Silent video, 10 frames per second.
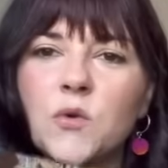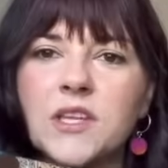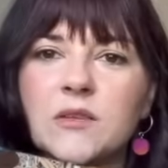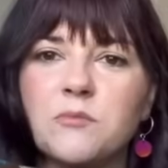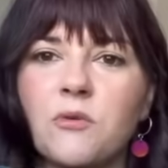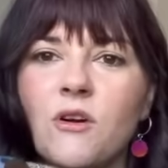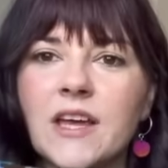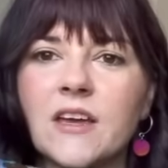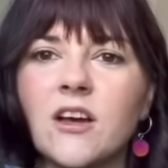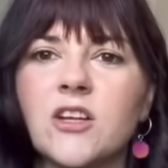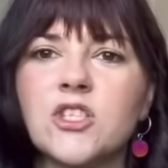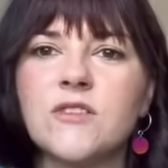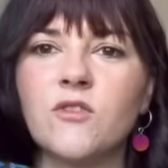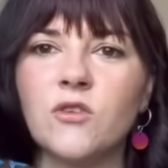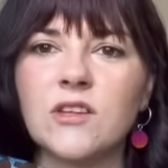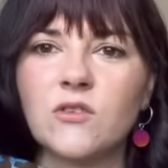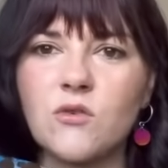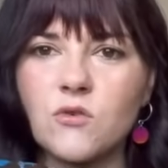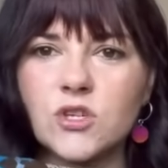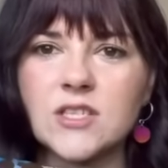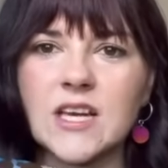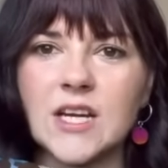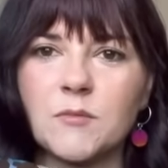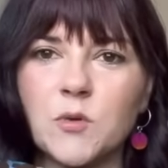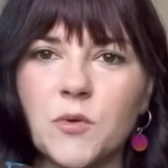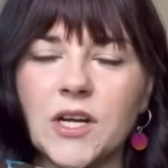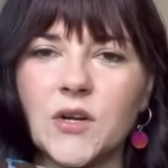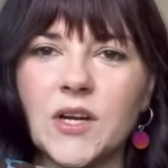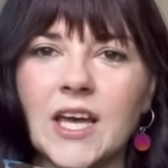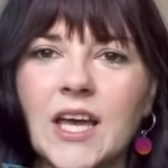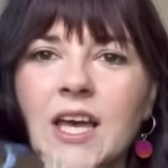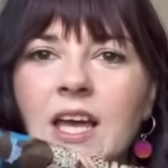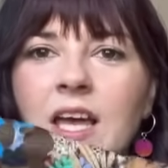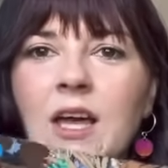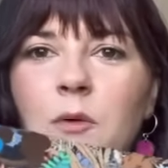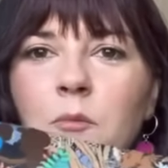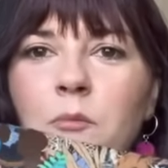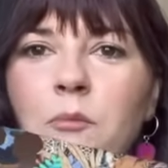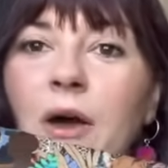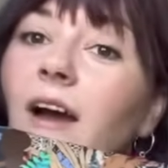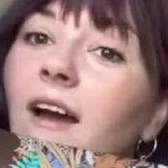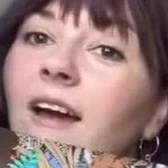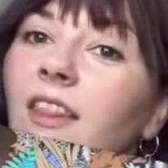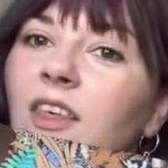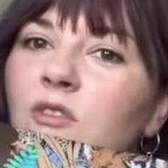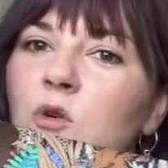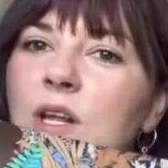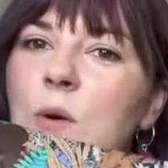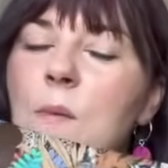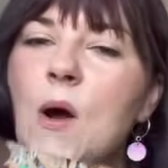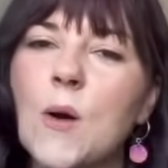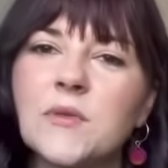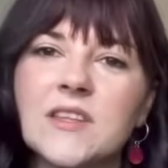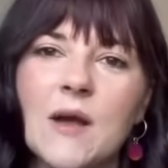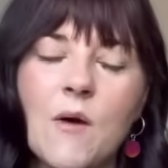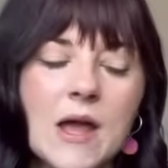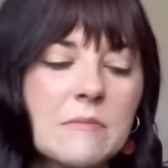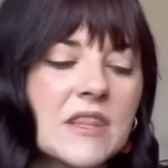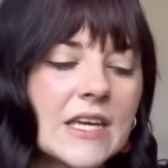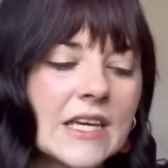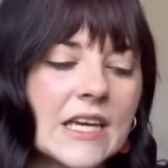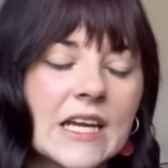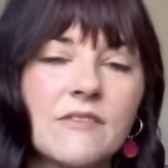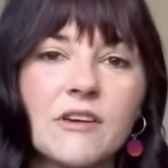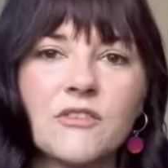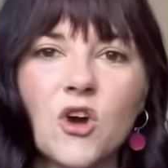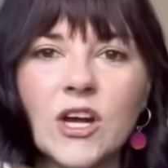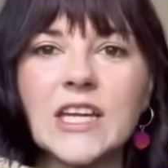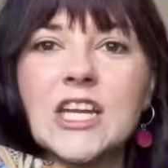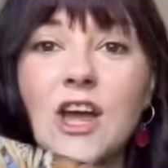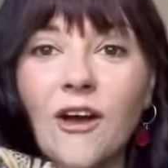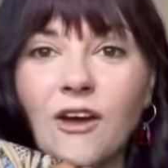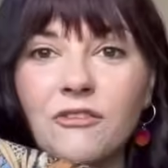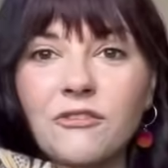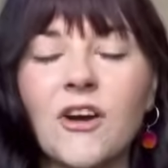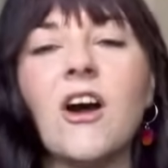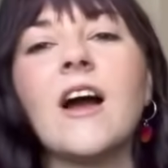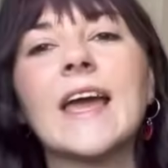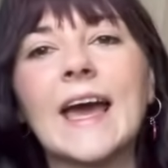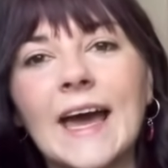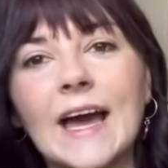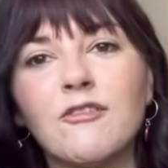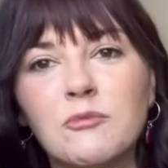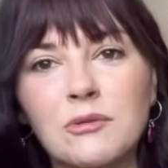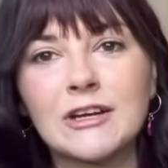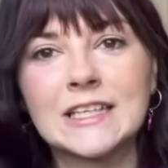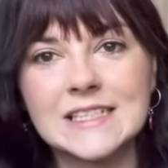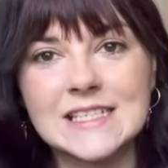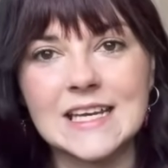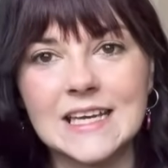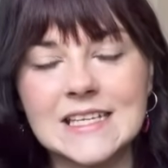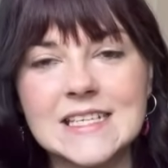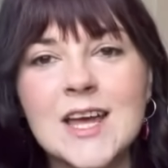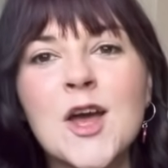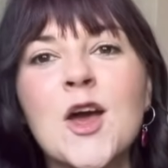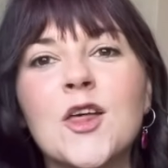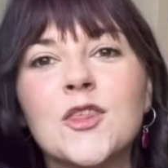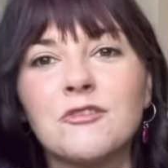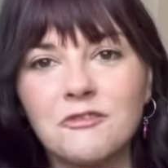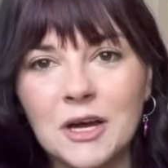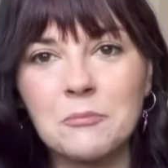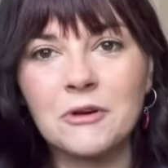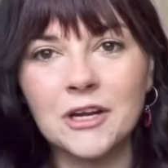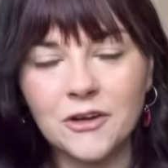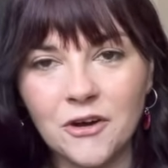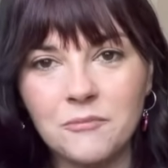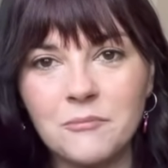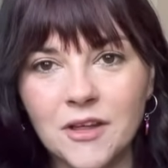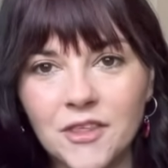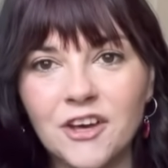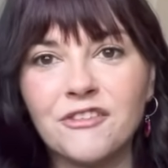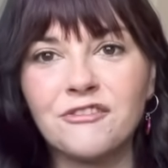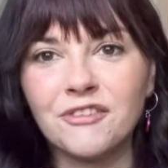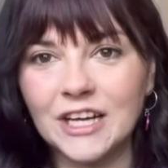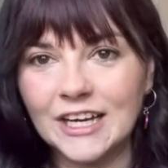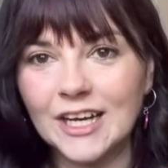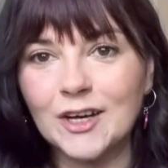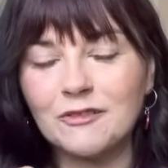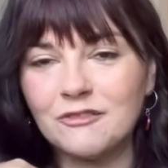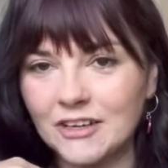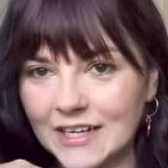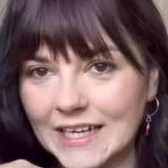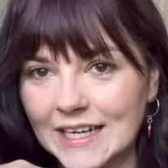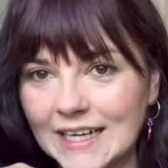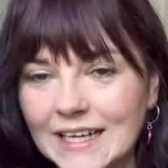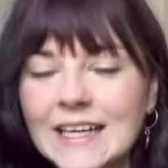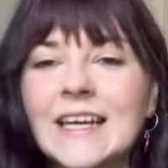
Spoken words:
these bright colours. You've got this gorgeous animal print on it. But they're all little pops. Now I am thinking, if I've got enough, I have printed the Fabric Godmother Fleur finally.